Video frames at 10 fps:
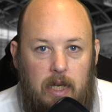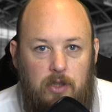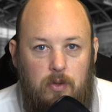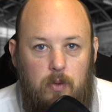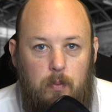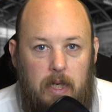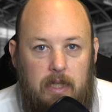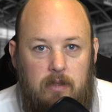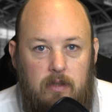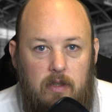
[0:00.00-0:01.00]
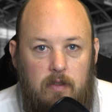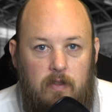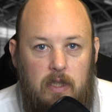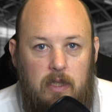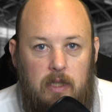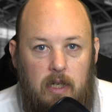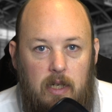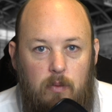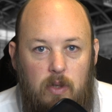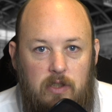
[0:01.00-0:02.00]
actual base of the
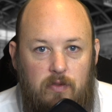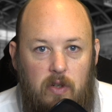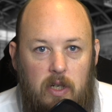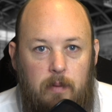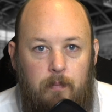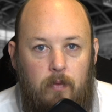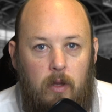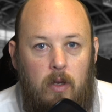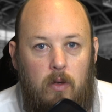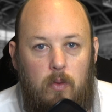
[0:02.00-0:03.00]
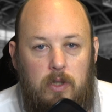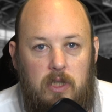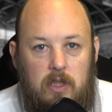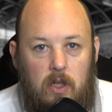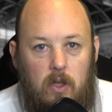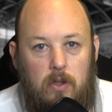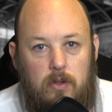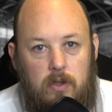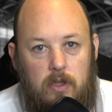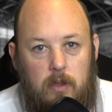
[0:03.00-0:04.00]
reservoir, which is
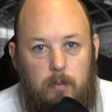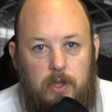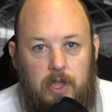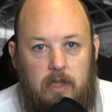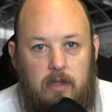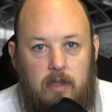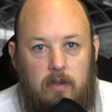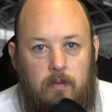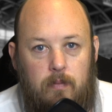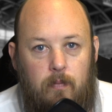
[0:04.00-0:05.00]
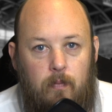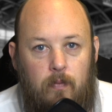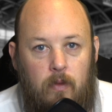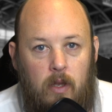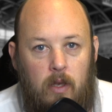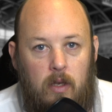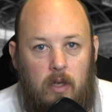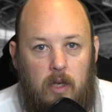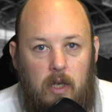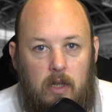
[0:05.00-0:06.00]
close to the projector.
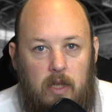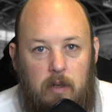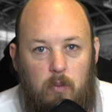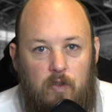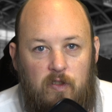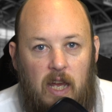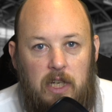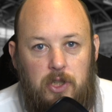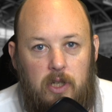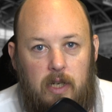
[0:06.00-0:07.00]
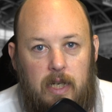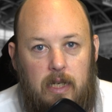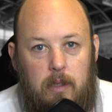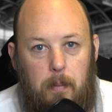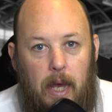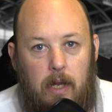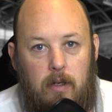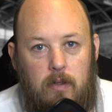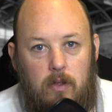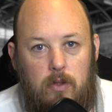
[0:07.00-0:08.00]
It then will flash a
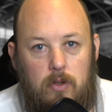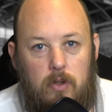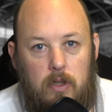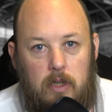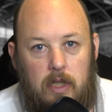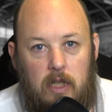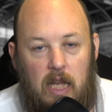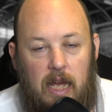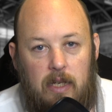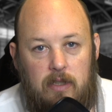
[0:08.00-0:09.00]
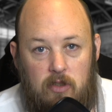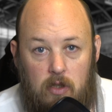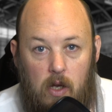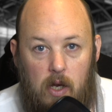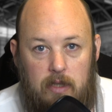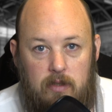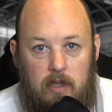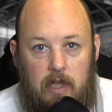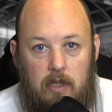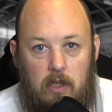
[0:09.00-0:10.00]
pattern or the layer slice
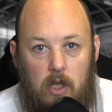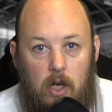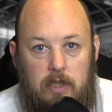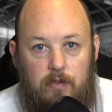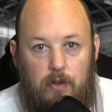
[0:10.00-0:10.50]
in light